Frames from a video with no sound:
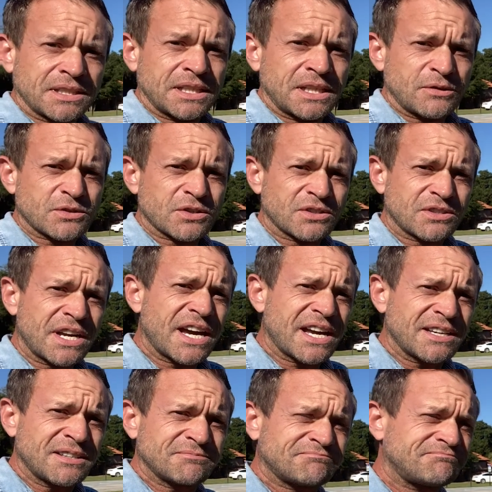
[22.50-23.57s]
He was a good
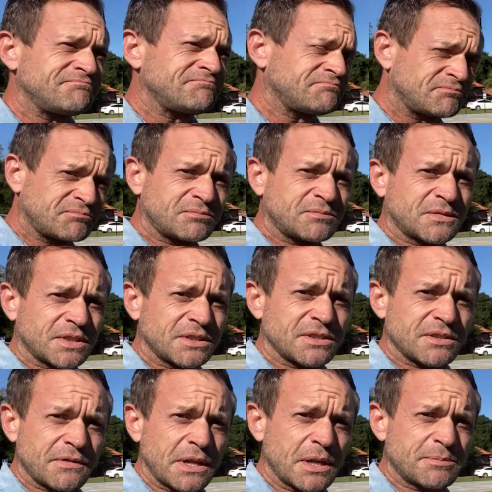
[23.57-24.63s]
guy,
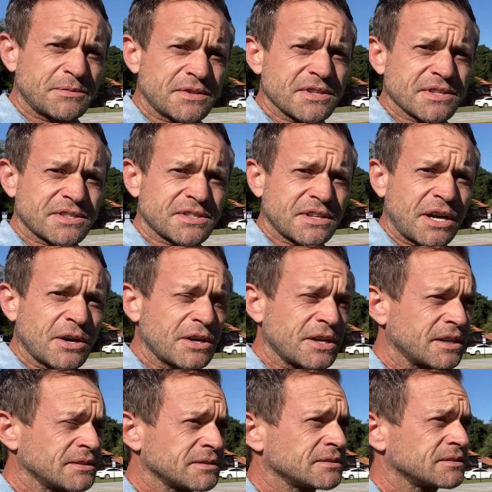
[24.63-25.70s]
developed this
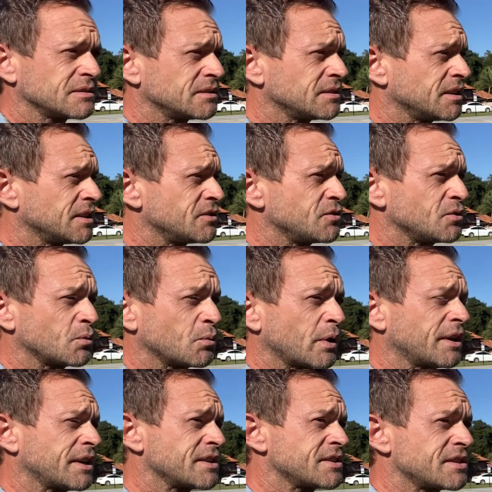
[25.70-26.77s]
area into what
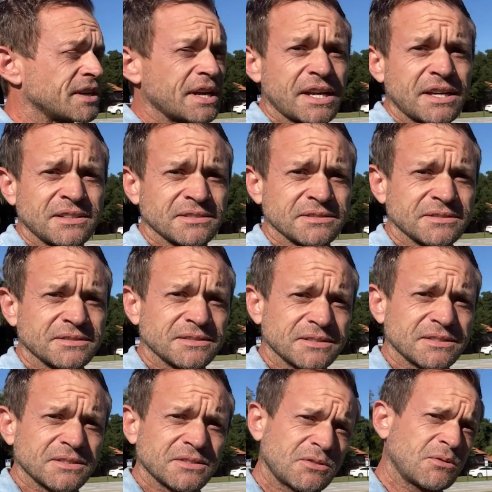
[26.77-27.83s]
it is today.
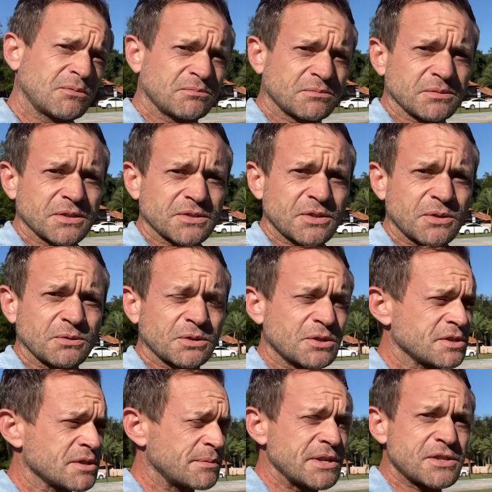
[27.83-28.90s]
So let's go learn
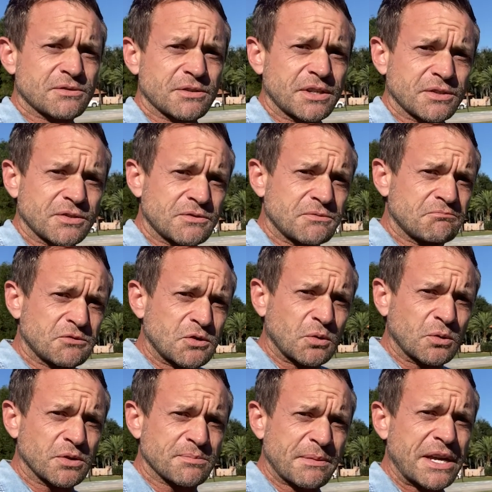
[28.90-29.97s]
some history and
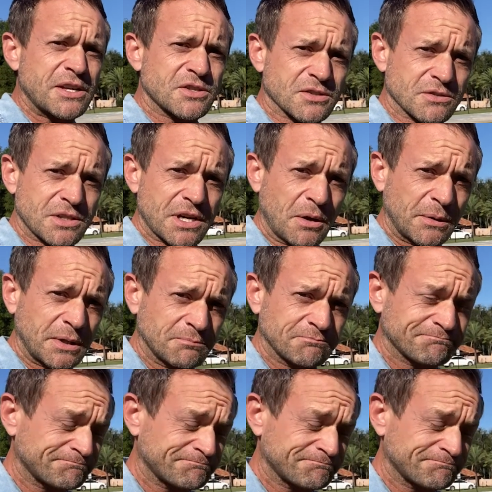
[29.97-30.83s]
tour his mansion, shall we?